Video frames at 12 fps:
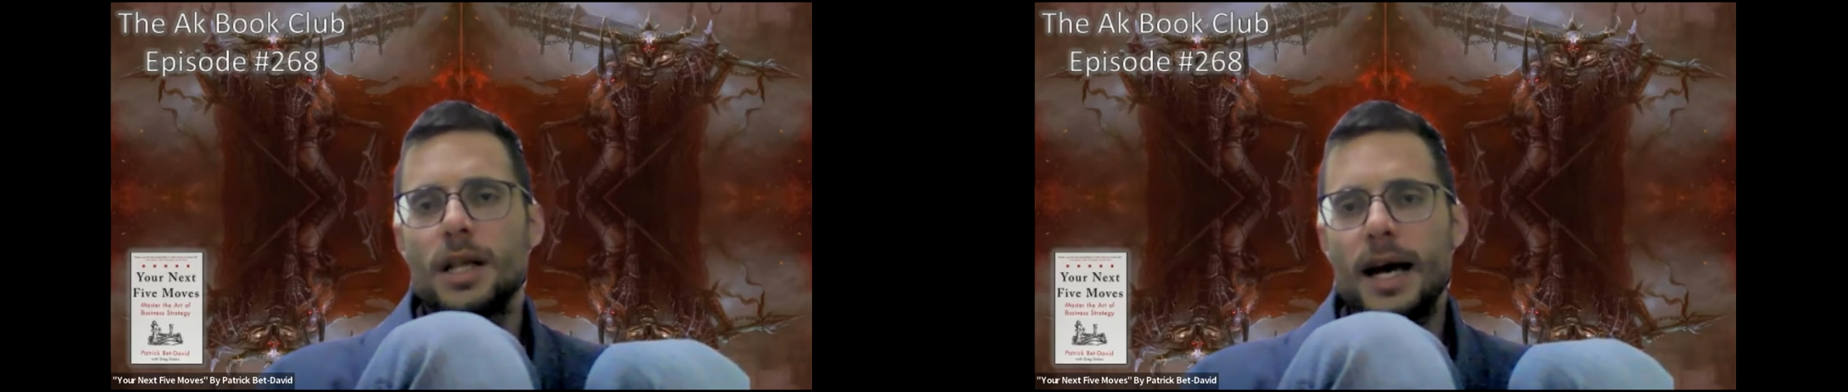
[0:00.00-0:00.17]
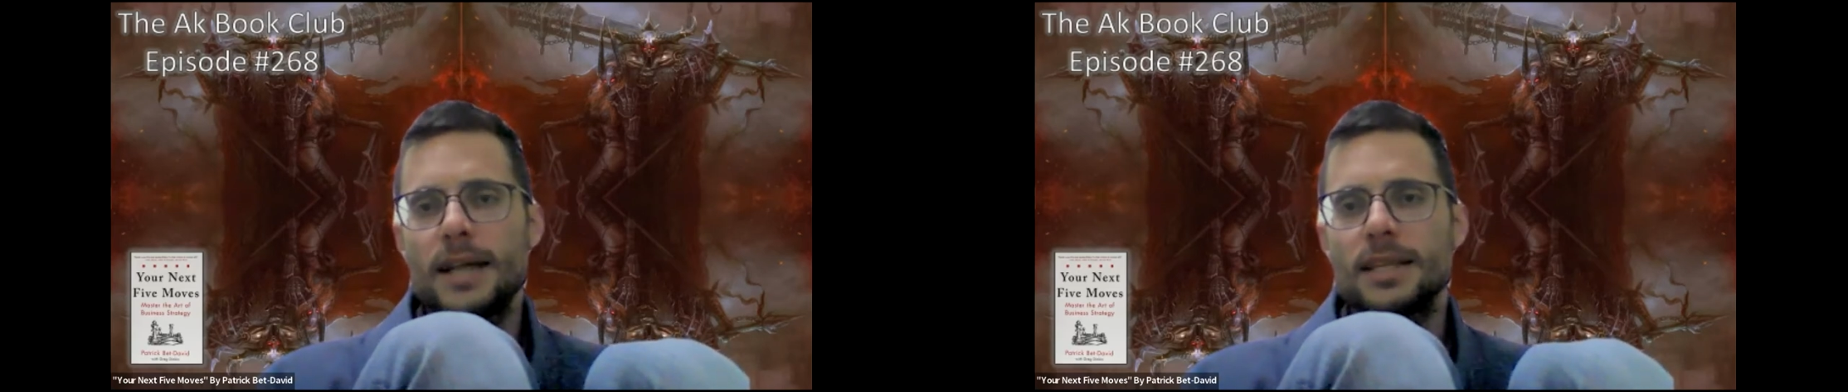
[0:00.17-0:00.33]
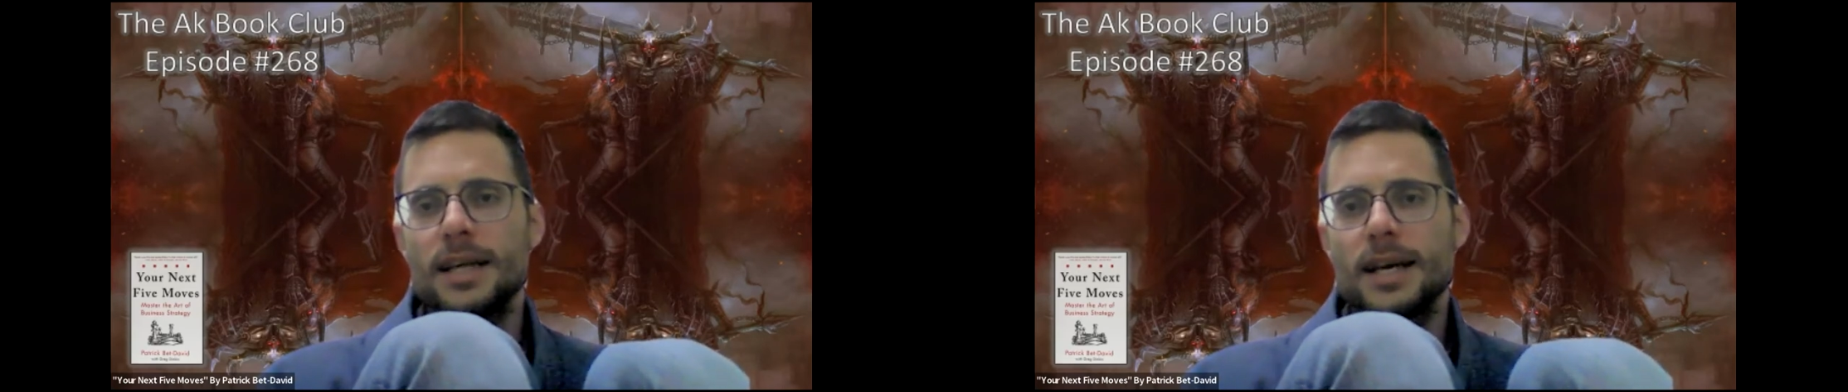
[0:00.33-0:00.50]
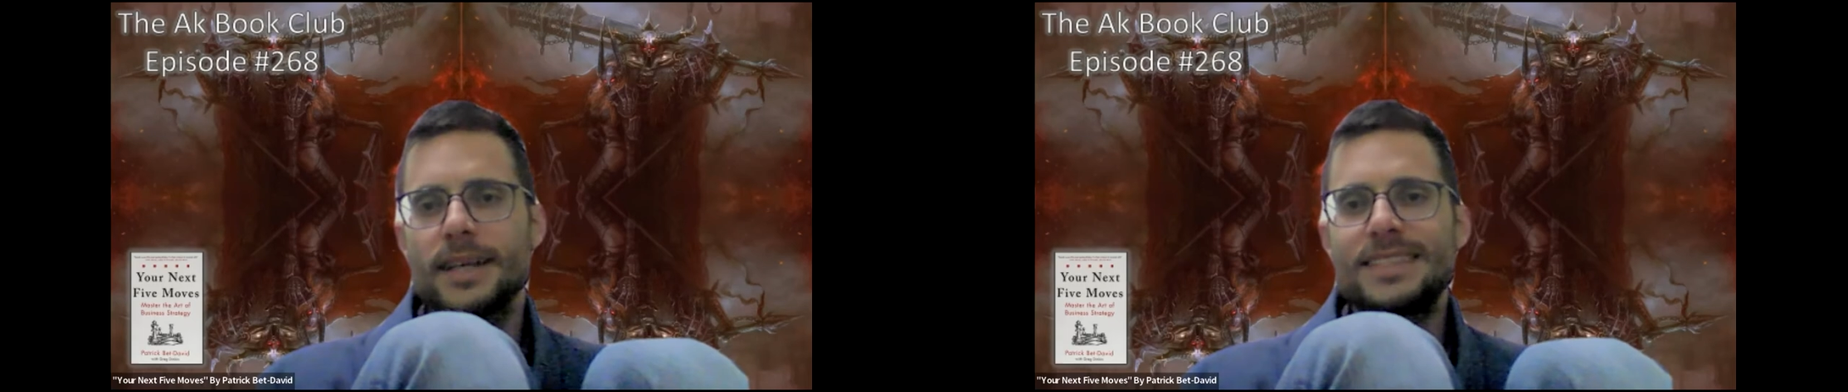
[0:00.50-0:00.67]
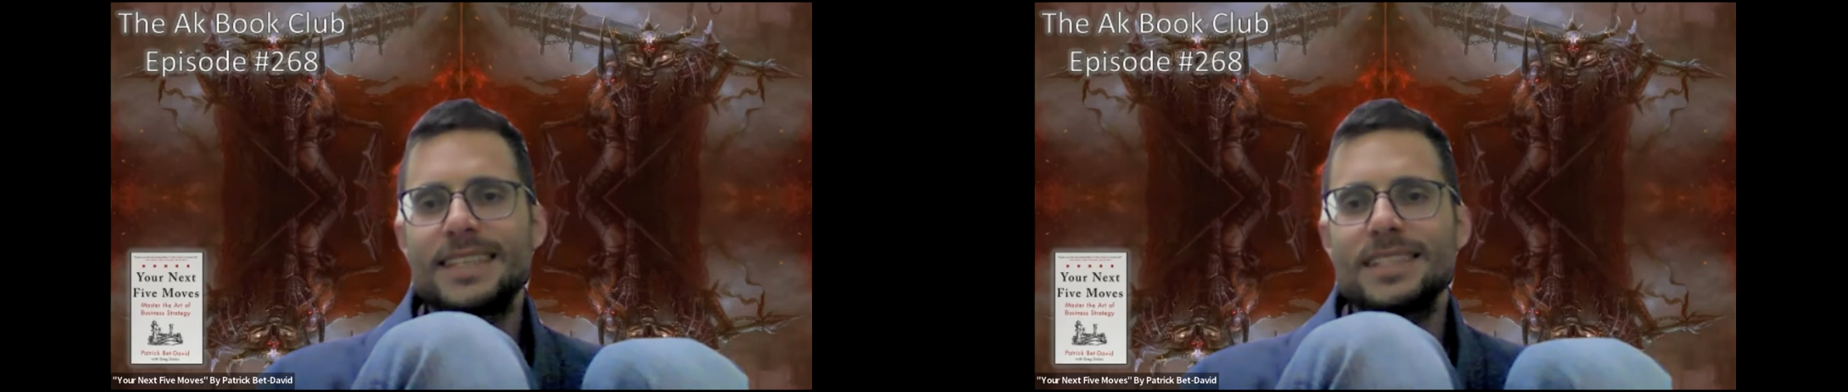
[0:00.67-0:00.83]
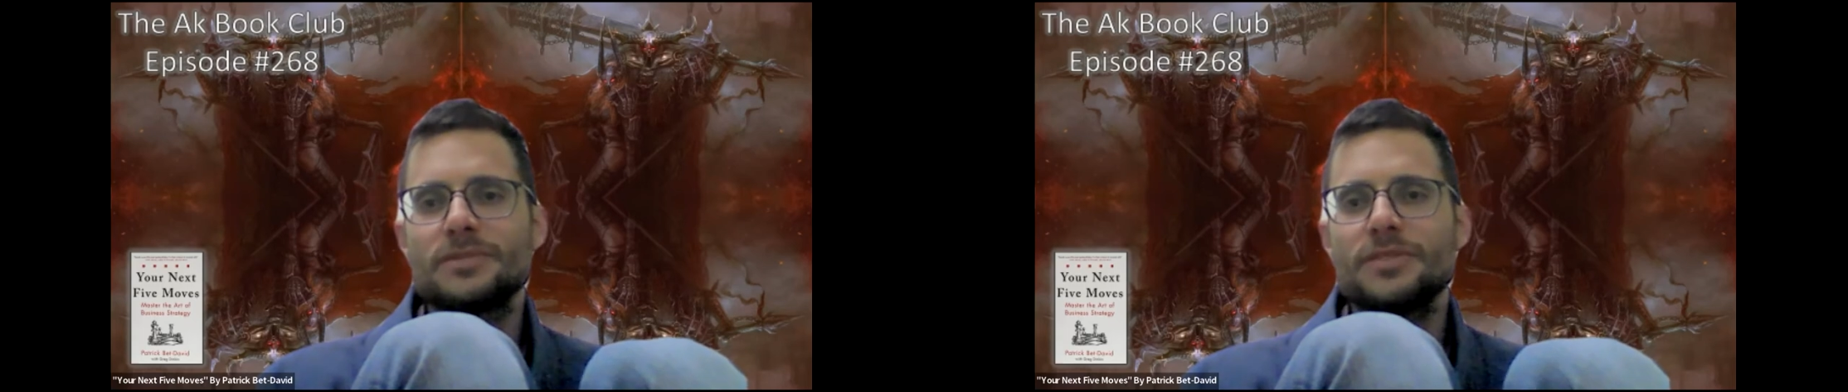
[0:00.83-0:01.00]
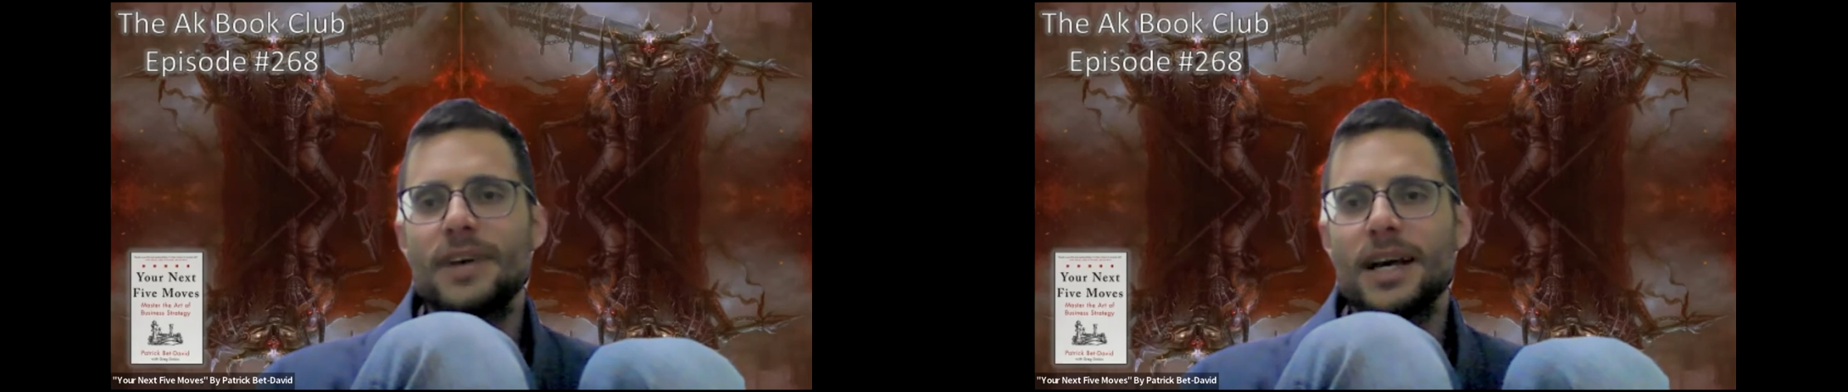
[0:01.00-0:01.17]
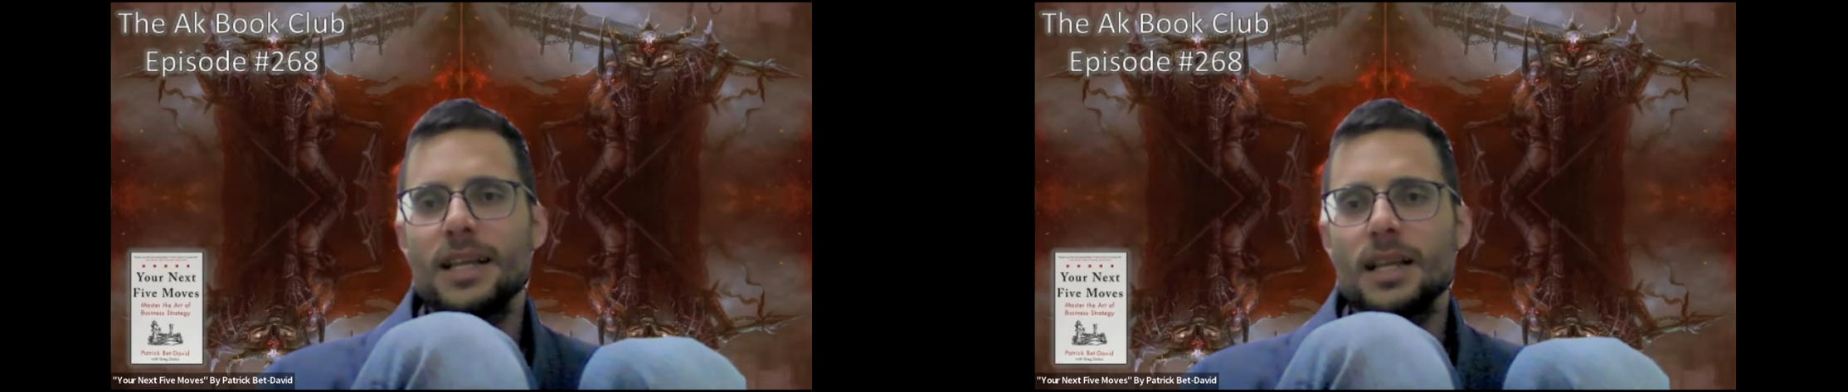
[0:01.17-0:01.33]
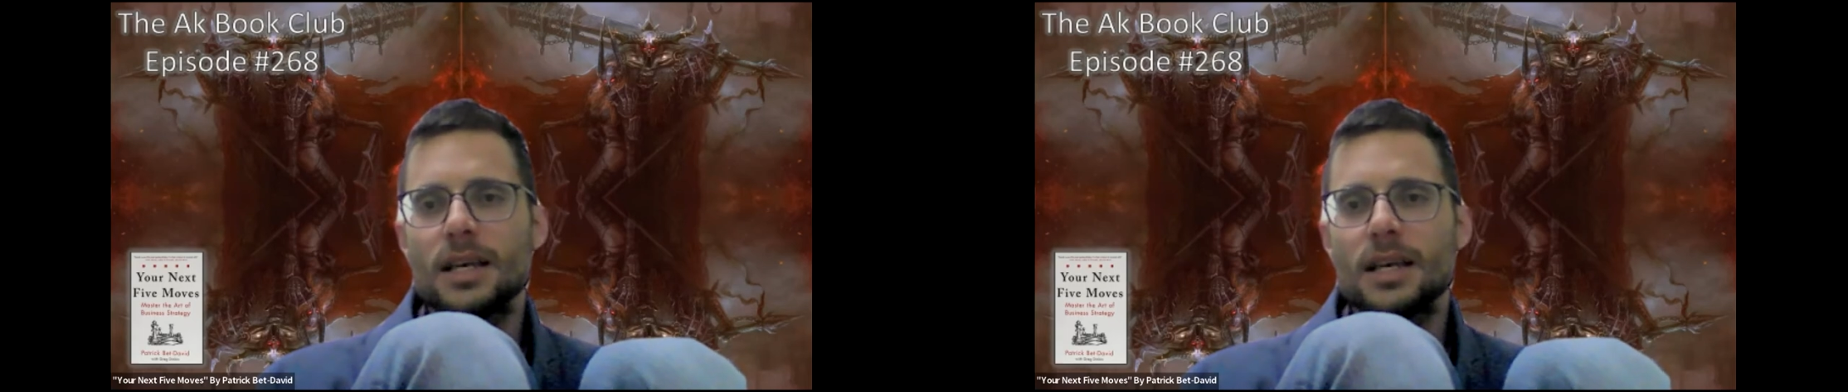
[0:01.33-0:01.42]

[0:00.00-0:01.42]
Identifying